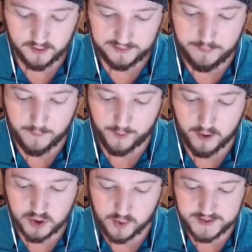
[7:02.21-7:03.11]
Elite
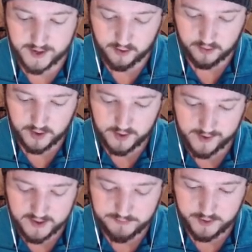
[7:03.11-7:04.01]
Barbarian's going down.
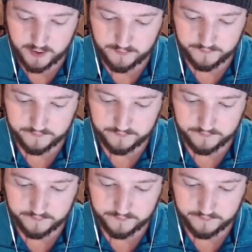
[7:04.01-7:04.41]
Ice Spirit.